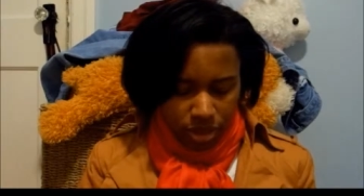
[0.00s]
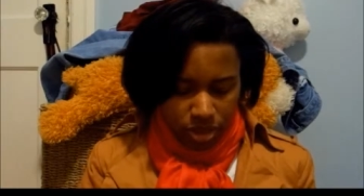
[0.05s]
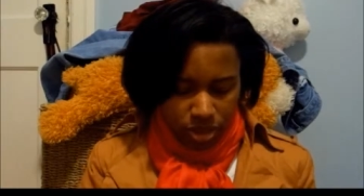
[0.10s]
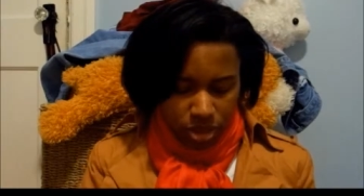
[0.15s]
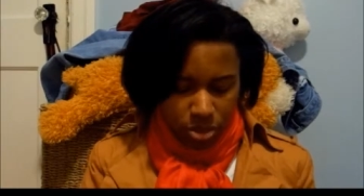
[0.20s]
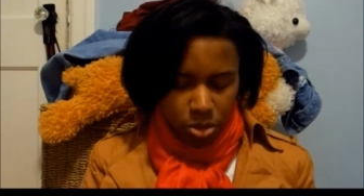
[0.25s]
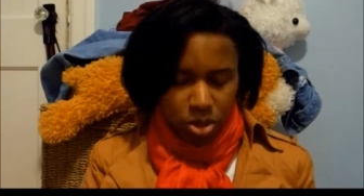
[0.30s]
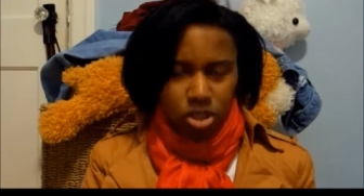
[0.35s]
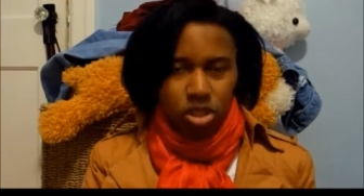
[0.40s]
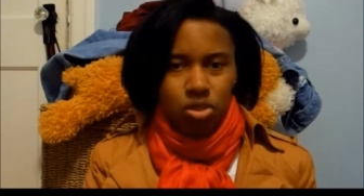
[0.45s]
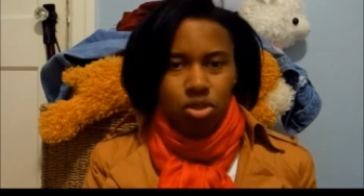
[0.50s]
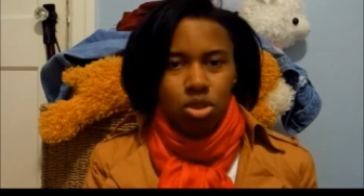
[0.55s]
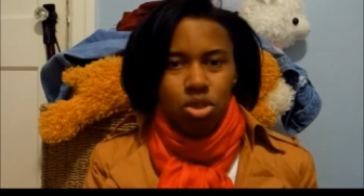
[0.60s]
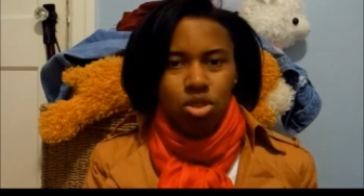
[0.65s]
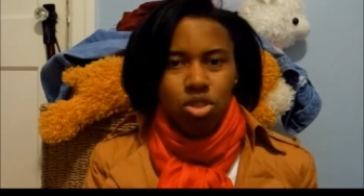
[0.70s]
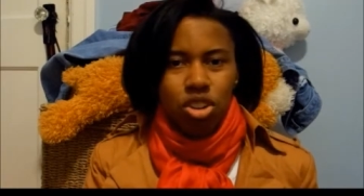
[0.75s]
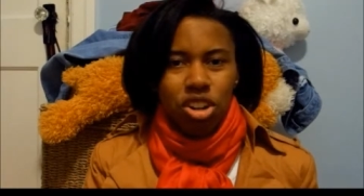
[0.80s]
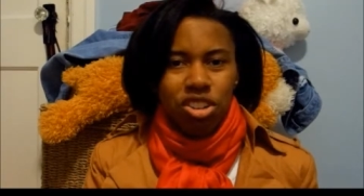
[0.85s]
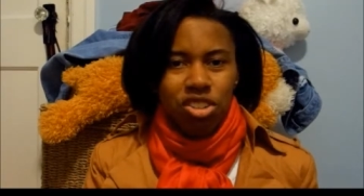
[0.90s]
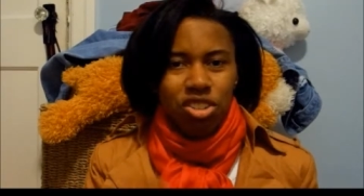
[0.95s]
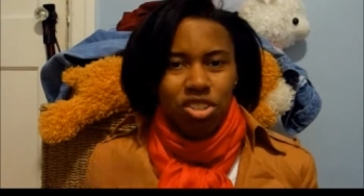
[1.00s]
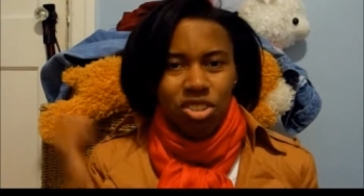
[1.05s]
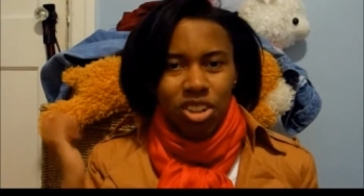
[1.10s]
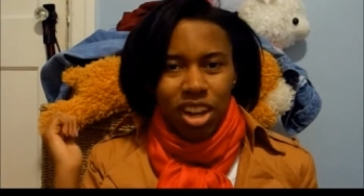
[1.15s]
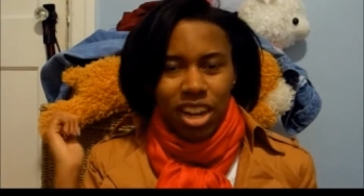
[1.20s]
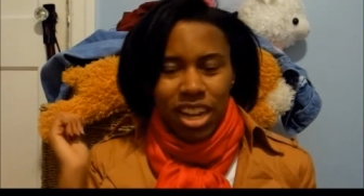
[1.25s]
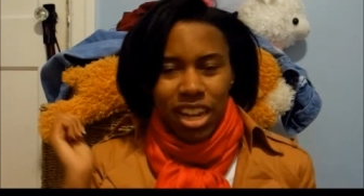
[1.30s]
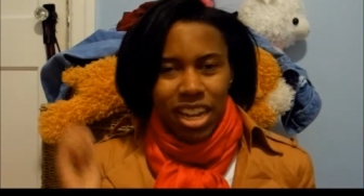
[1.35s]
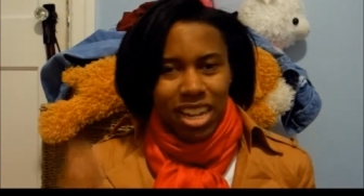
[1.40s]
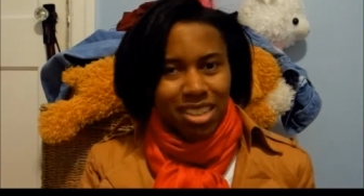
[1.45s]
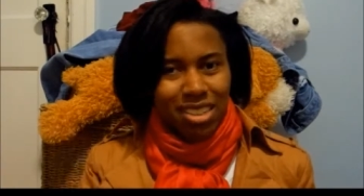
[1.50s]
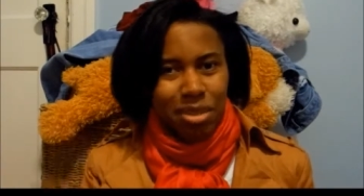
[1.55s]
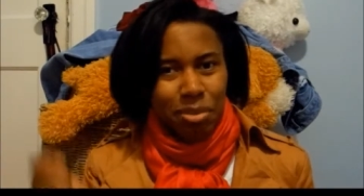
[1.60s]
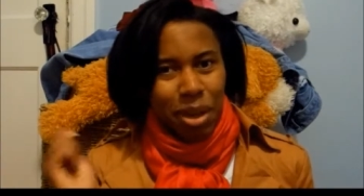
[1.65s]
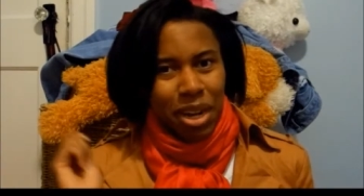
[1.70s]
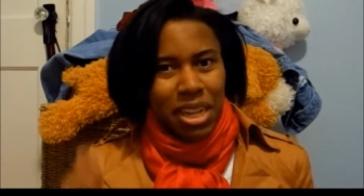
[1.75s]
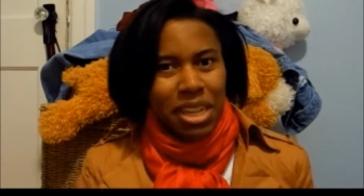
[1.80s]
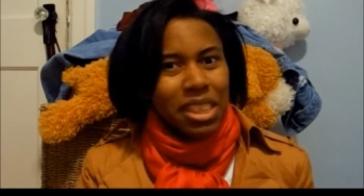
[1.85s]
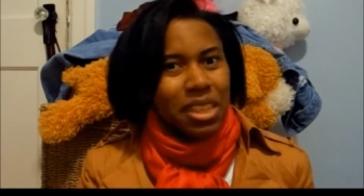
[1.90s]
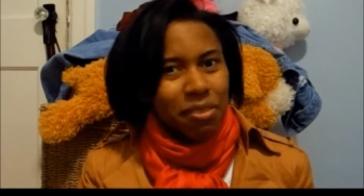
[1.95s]
So much if you try to try to hit
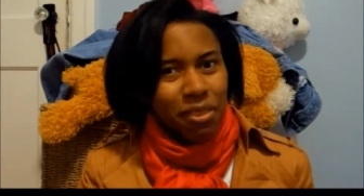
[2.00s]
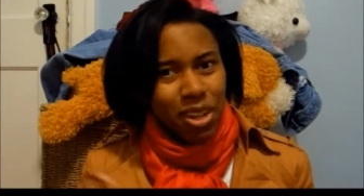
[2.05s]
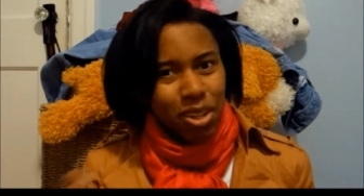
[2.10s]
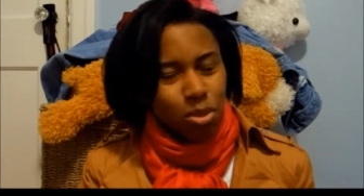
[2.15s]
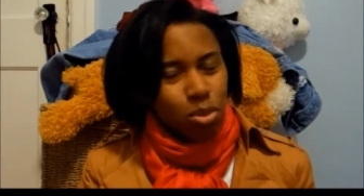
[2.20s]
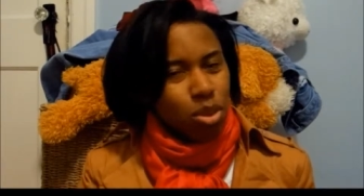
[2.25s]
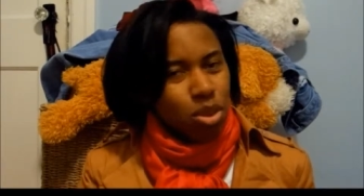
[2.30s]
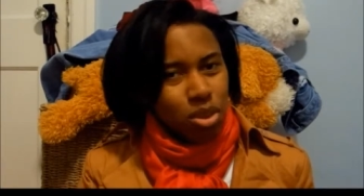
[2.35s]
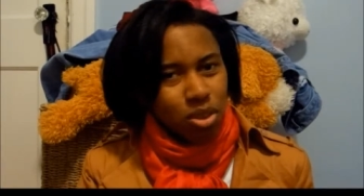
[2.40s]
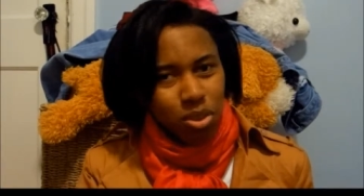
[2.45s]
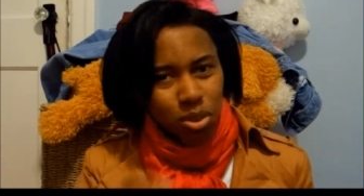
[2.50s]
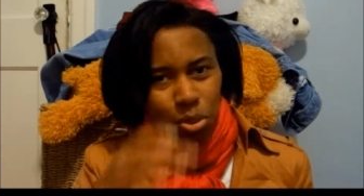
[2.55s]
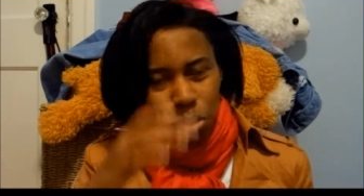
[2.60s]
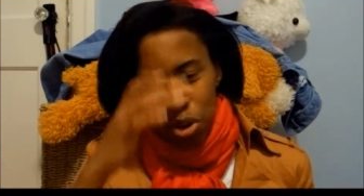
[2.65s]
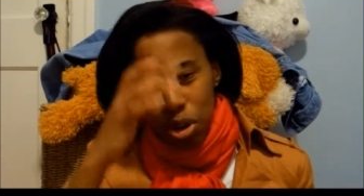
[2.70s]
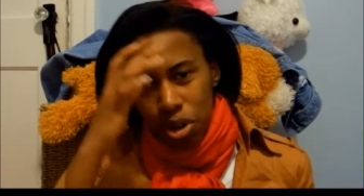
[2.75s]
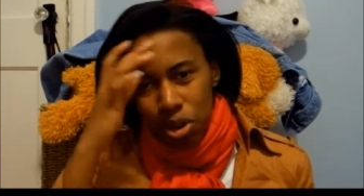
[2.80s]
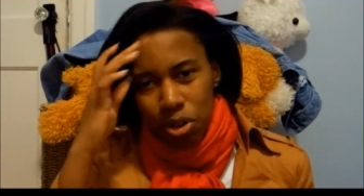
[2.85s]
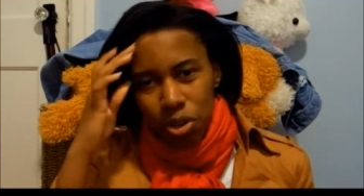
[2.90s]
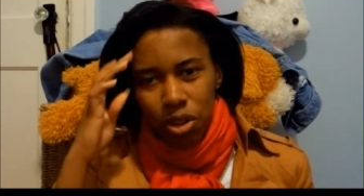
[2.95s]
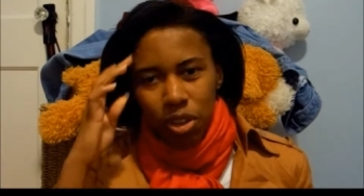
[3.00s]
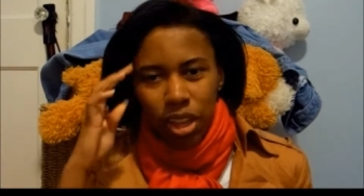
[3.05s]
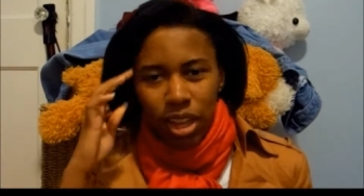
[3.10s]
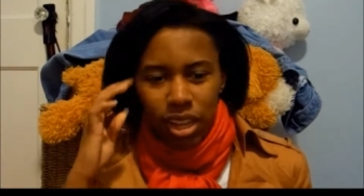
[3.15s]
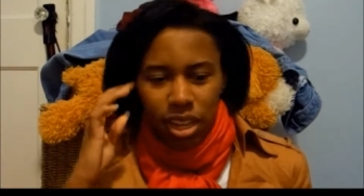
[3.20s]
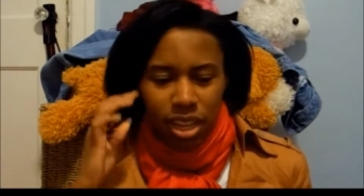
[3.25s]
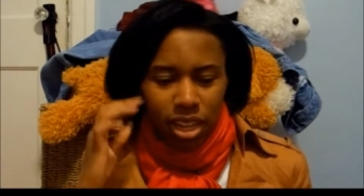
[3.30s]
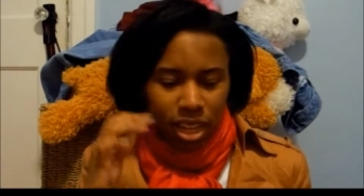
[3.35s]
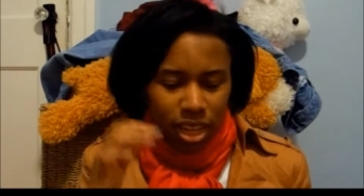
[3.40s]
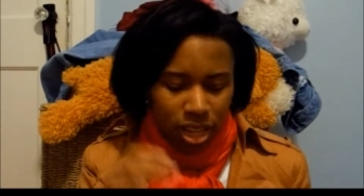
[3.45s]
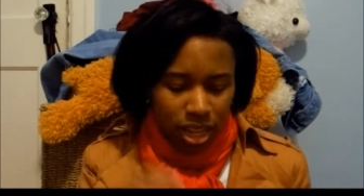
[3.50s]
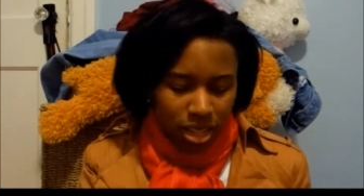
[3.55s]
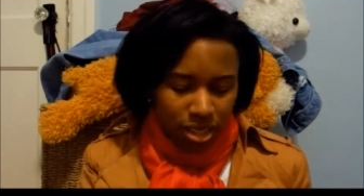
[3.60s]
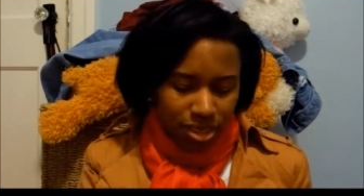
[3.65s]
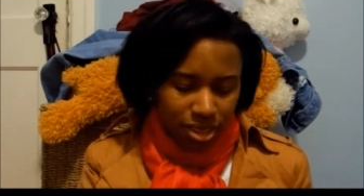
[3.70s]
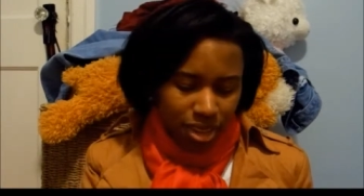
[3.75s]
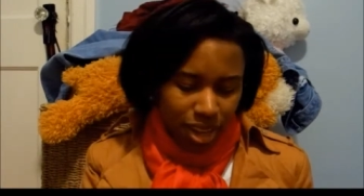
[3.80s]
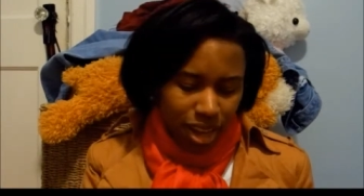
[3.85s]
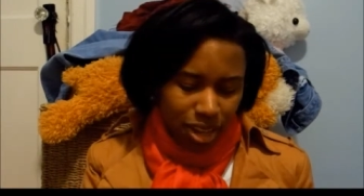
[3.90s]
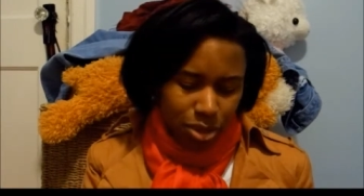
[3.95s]
somebody in the face with a sword or like
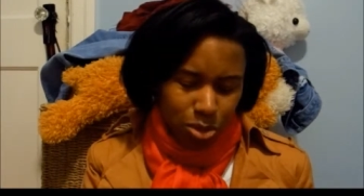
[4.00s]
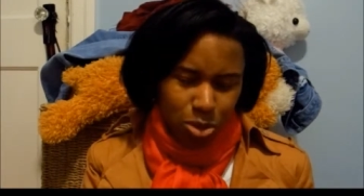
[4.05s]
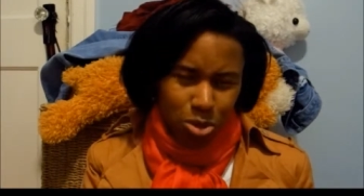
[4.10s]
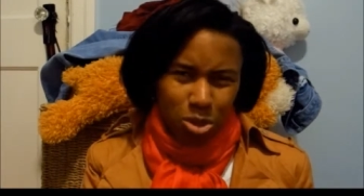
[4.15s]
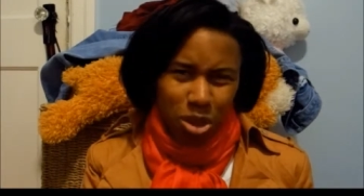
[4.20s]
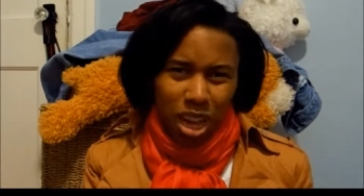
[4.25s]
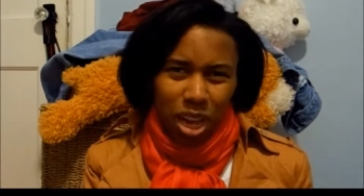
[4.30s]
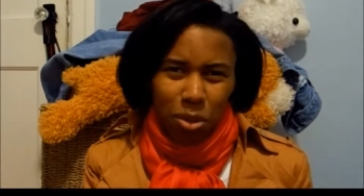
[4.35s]
socks, which we